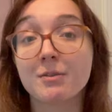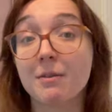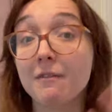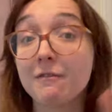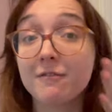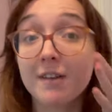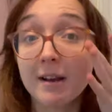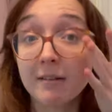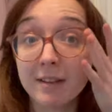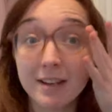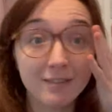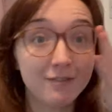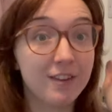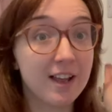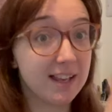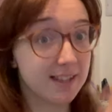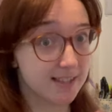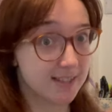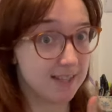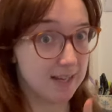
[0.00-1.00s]
a very
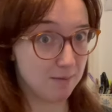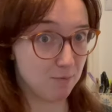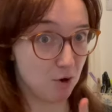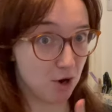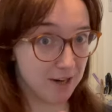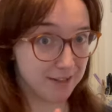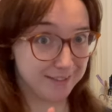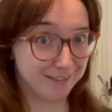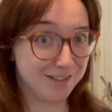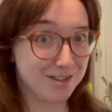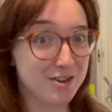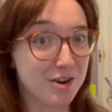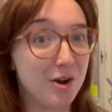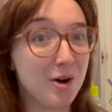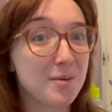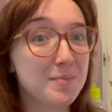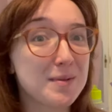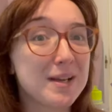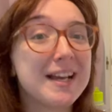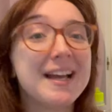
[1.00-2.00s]
fancy bridal
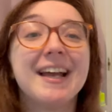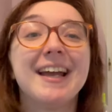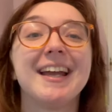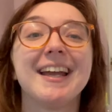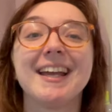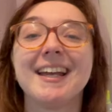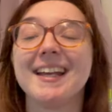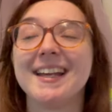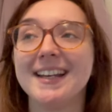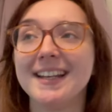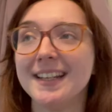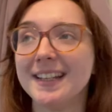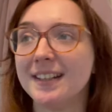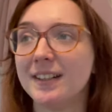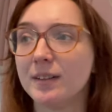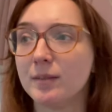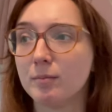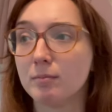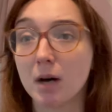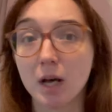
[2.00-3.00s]
shop
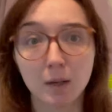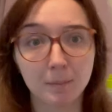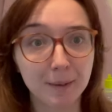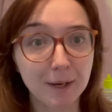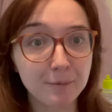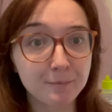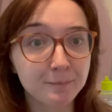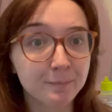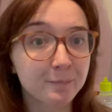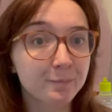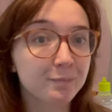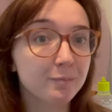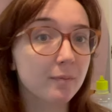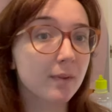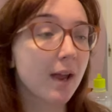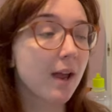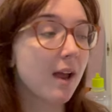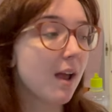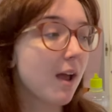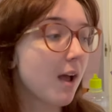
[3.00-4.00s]
in Marylebone.
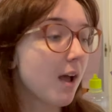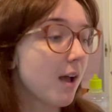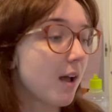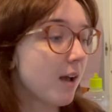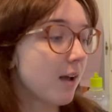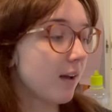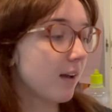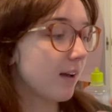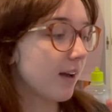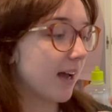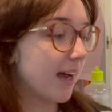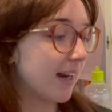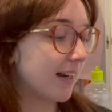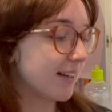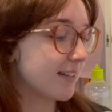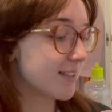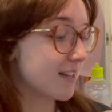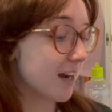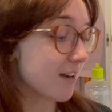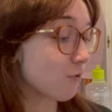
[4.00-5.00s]

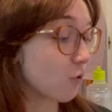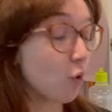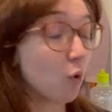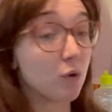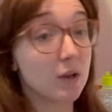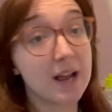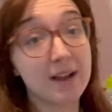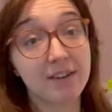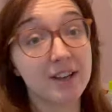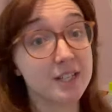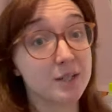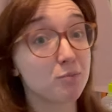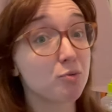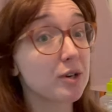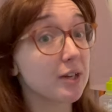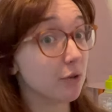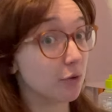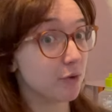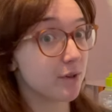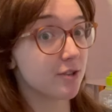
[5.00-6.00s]
And I've had to
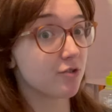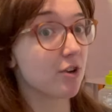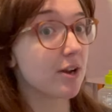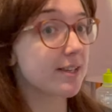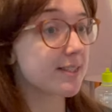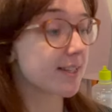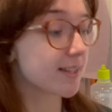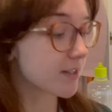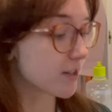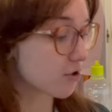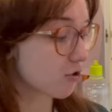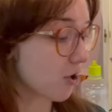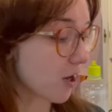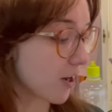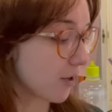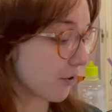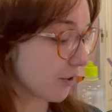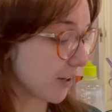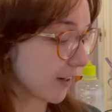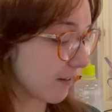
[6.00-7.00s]
pre-order dresses to try
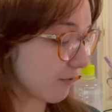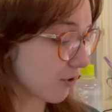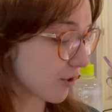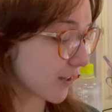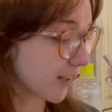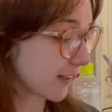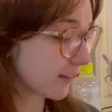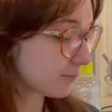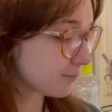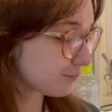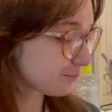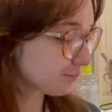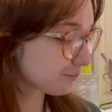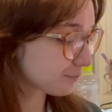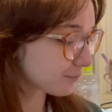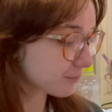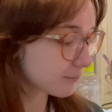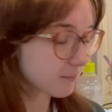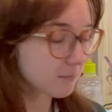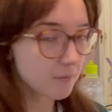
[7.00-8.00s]
on and everything.
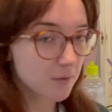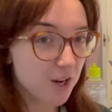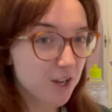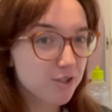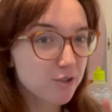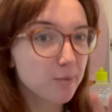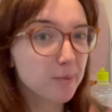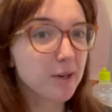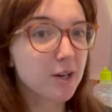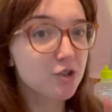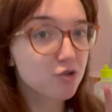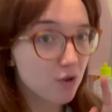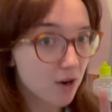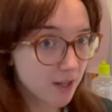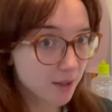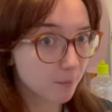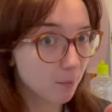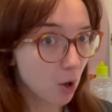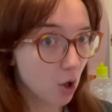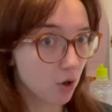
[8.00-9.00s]
So I'm going to try
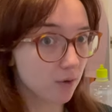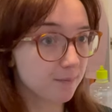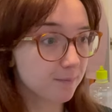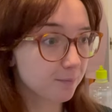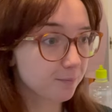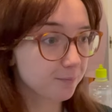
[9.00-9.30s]
them on